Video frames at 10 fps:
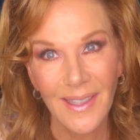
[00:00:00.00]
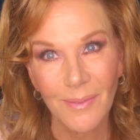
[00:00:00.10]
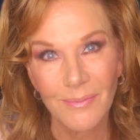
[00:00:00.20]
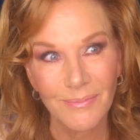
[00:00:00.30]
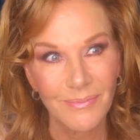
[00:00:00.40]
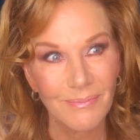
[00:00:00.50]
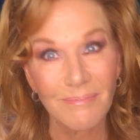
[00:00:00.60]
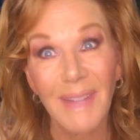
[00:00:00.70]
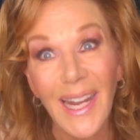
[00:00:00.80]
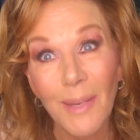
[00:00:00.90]
in
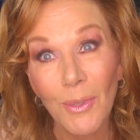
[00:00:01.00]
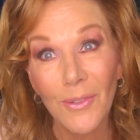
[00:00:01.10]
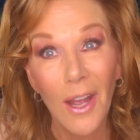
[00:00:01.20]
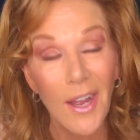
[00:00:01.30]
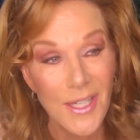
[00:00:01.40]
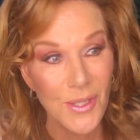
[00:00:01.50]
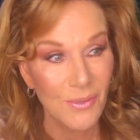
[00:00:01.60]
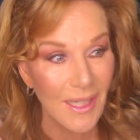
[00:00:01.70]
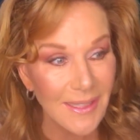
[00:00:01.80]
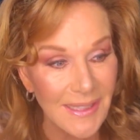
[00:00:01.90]
Marylebone High
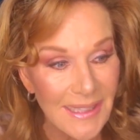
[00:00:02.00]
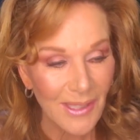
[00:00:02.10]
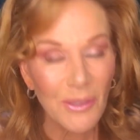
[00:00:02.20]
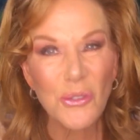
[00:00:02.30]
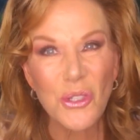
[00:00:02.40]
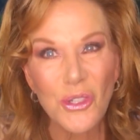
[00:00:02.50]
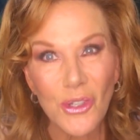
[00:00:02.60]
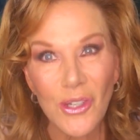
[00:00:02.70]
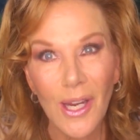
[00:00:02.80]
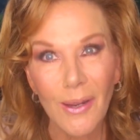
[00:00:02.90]
Street. A little
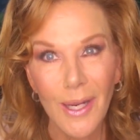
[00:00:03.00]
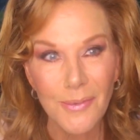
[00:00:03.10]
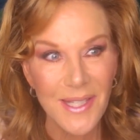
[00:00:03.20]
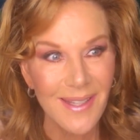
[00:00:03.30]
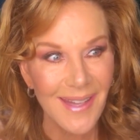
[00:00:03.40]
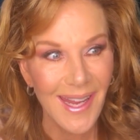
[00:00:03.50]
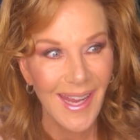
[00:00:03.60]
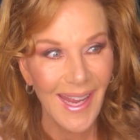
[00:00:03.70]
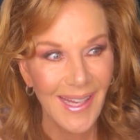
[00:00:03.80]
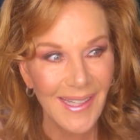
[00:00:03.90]
studio I was in there,
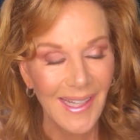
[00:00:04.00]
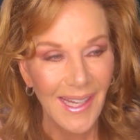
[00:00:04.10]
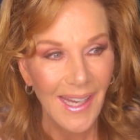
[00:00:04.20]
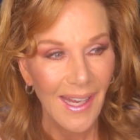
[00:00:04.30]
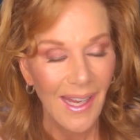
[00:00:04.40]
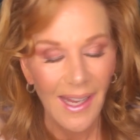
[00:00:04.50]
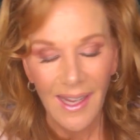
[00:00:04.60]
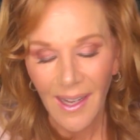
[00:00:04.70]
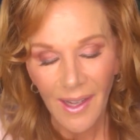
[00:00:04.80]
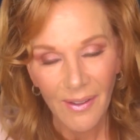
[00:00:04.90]
and
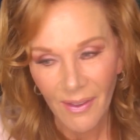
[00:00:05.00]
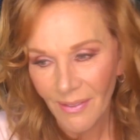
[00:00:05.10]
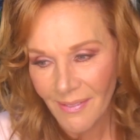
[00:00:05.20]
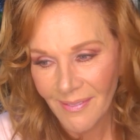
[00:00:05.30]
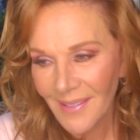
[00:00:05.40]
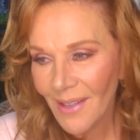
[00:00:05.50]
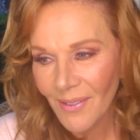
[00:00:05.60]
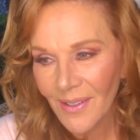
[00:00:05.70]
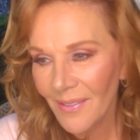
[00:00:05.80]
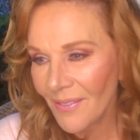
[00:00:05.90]
I
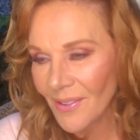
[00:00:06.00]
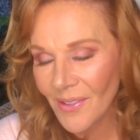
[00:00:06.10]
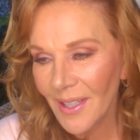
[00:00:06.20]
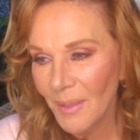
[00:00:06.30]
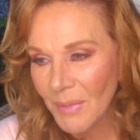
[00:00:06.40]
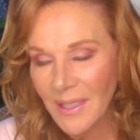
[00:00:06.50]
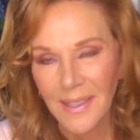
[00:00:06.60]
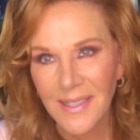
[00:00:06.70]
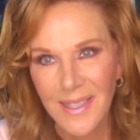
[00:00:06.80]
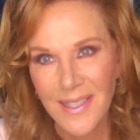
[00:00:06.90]
never thought in a
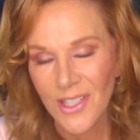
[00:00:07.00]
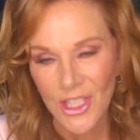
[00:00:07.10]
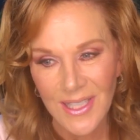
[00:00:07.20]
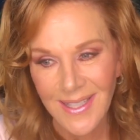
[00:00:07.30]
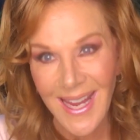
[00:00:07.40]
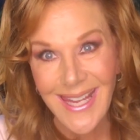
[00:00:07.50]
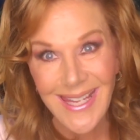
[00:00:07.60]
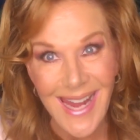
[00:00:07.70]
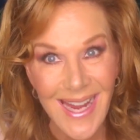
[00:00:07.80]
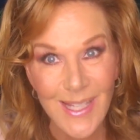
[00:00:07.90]
million years she'd say
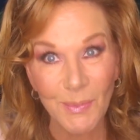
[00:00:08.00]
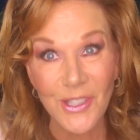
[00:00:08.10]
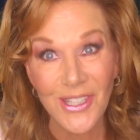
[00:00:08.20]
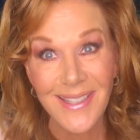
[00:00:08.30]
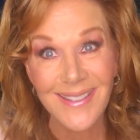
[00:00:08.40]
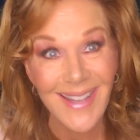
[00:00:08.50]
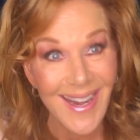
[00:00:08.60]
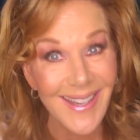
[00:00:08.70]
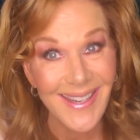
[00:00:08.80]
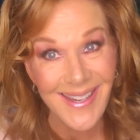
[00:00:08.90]
yes, but she said
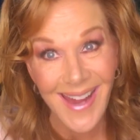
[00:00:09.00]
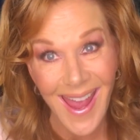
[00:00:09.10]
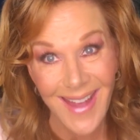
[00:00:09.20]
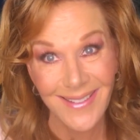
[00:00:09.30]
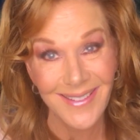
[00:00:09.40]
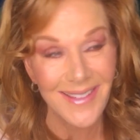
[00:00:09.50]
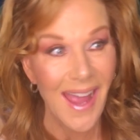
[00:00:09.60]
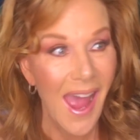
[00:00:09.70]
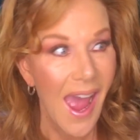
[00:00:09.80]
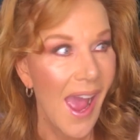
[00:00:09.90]
yes.
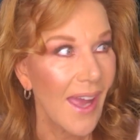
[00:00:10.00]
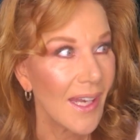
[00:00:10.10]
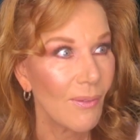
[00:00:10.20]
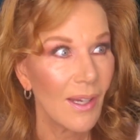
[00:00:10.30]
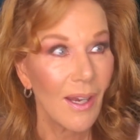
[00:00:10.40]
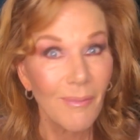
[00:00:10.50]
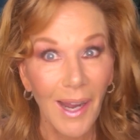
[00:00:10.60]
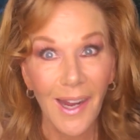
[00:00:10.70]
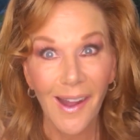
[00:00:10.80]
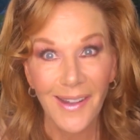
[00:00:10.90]
And I went, oh my
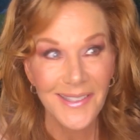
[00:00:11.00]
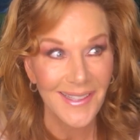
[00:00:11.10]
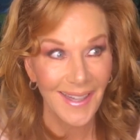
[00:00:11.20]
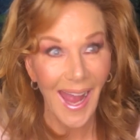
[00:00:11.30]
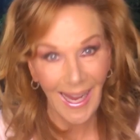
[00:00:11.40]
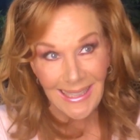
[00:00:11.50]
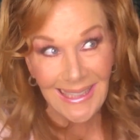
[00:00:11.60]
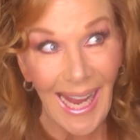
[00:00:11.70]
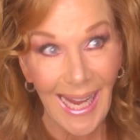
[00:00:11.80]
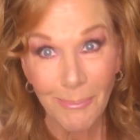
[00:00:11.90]
gosh,
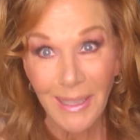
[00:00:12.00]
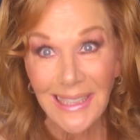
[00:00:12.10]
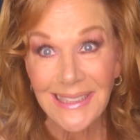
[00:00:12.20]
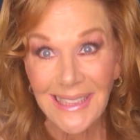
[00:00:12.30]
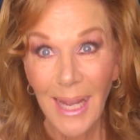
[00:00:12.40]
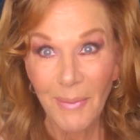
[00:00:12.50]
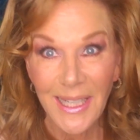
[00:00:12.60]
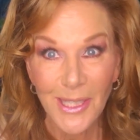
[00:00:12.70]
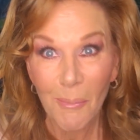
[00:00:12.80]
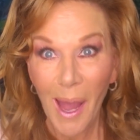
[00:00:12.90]
Ann Miller's coming
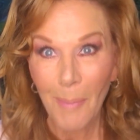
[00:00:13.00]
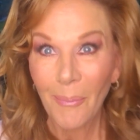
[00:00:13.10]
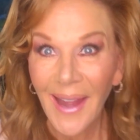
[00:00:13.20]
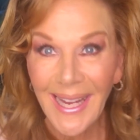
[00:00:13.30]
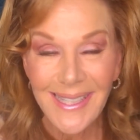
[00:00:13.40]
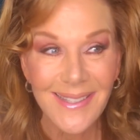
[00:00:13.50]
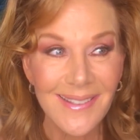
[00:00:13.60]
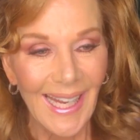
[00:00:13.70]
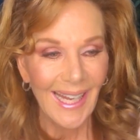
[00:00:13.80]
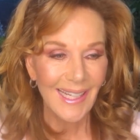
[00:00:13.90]
to my place.
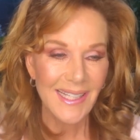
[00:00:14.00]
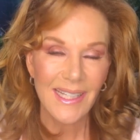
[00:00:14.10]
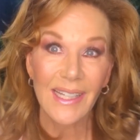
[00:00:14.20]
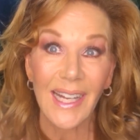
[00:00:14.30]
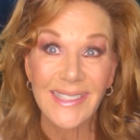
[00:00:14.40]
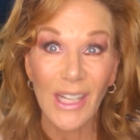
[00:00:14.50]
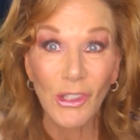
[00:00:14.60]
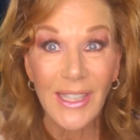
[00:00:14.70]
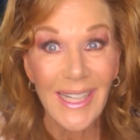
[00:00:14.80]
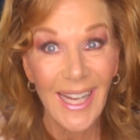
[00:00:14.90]
And I said, it's
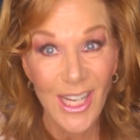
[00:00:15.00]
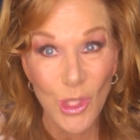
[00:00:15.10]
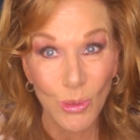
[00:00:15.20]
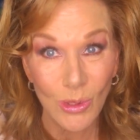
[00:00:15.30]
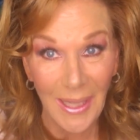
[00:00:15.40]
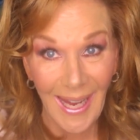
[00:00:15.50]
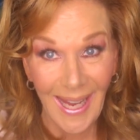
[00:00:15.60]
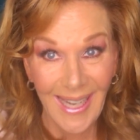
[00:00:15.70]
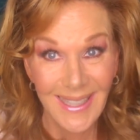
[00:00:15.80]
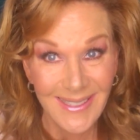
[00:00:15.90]
only casual,
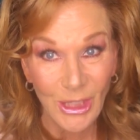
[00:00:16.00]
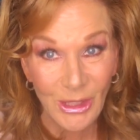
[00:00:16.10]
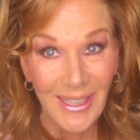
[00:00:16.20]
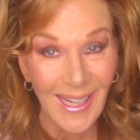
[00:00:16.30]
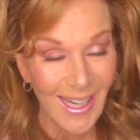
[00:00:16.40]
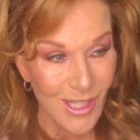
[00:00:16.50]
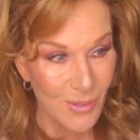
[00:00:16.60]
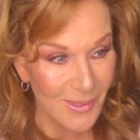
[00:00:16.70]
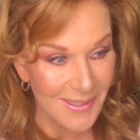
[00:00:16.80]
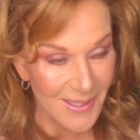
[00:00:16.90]
Anne, it's only
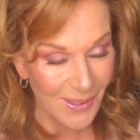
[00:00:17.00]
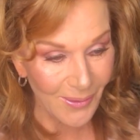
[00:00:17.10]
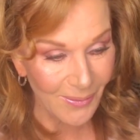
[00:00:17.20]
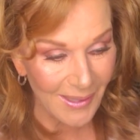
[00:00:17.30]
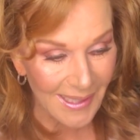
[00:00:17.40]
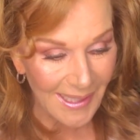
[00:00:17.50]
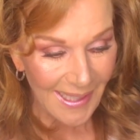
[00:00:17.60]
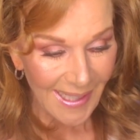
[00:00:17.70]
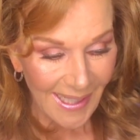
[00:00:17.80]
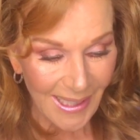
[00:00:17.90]
casual. So
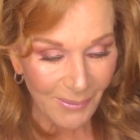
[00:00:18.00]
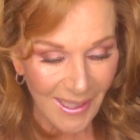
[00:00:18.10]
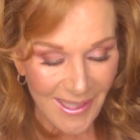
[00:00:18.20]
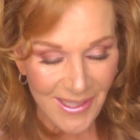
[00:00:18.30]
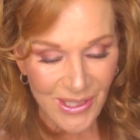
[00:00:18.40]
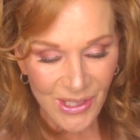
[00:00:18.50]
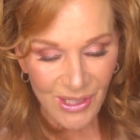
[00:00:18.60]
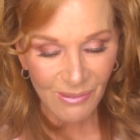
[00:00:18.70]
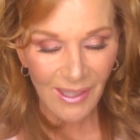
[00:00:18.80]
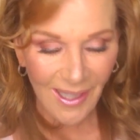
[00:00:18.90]
anyway, she
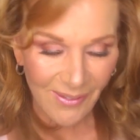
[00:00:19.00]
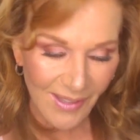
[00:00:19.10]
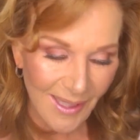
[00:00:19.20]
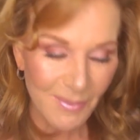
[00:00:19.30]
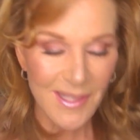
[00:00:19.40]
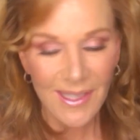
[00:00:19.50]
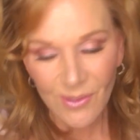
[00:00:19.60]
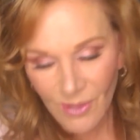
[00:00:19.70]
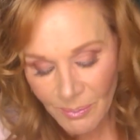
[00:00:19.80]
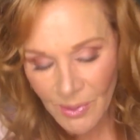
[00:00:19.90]
arrived, the limousine
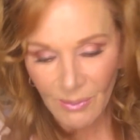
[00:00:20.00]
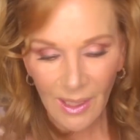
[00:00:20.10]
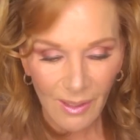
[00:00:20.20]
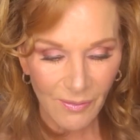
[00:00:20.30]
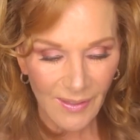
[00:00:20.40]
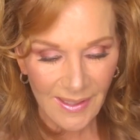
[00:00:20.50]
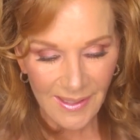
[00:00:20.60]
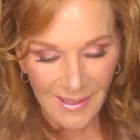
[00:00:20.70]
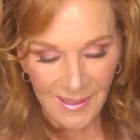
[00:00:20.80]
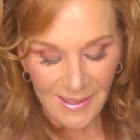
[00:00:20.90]
dropped her off, and
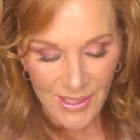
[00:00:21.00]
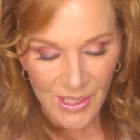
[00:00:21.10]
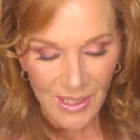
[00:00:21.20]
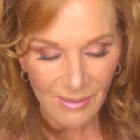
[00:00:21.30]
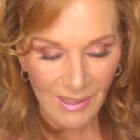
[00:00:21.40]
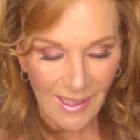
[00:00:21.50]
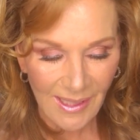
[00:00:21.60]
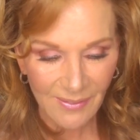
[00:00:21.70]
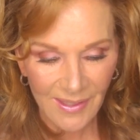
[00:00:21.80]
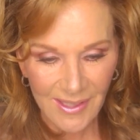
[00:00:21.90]
she
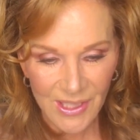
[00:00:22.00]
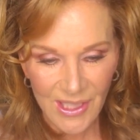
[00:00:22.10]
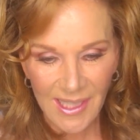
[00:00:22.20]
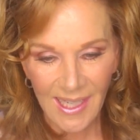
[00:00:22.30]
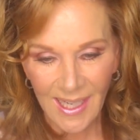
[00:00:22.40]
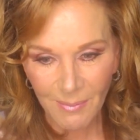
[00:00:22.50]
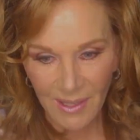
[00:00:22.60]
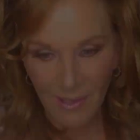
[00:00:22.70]
arrived and she came in